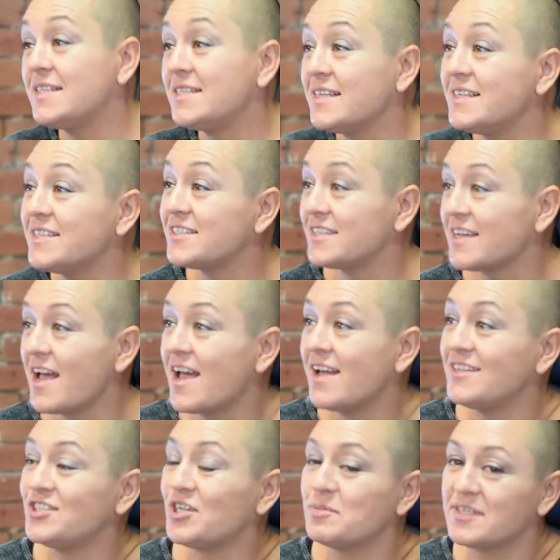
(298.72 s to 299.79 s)
It is,
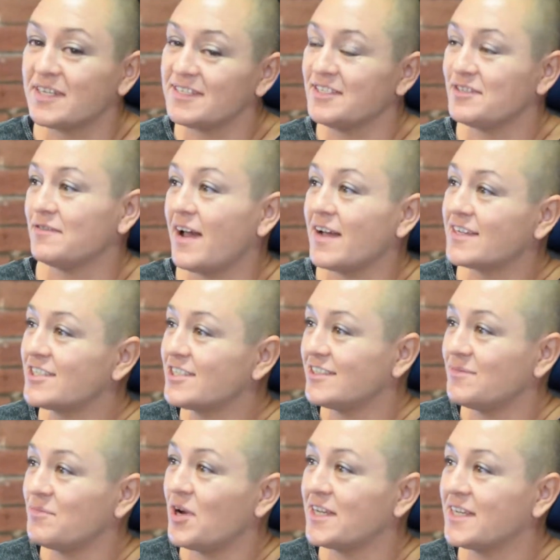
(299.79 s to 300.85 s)
yeah. Job
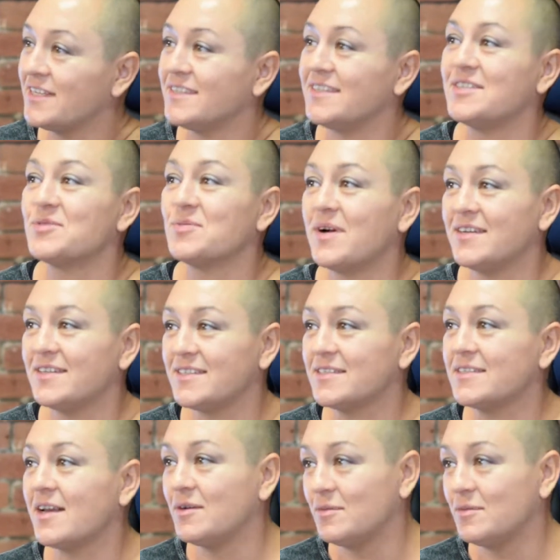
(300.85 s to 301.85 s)
satisfaction working this way is so